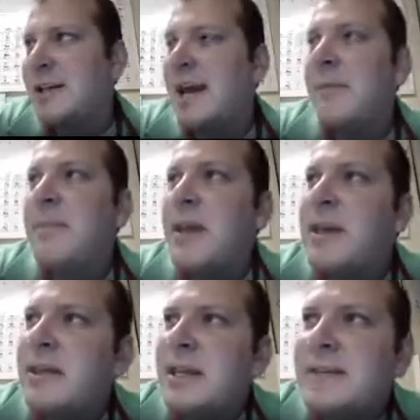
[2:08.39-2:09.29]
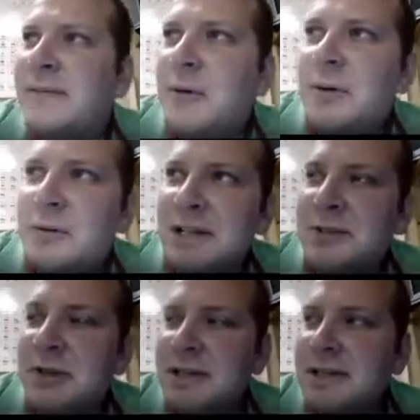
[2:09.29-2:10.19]
Now, these four
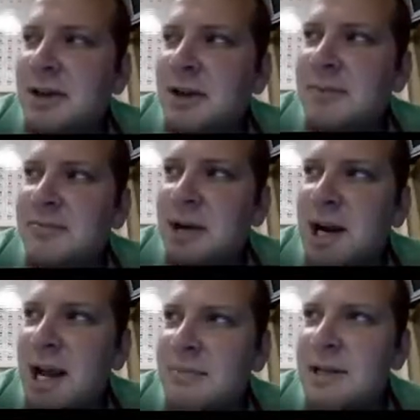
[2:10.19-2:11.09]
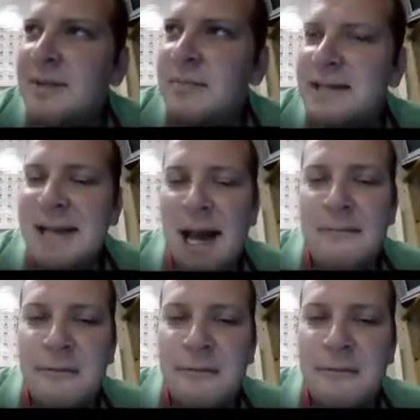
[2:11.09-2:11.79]
restaurants are probably in my top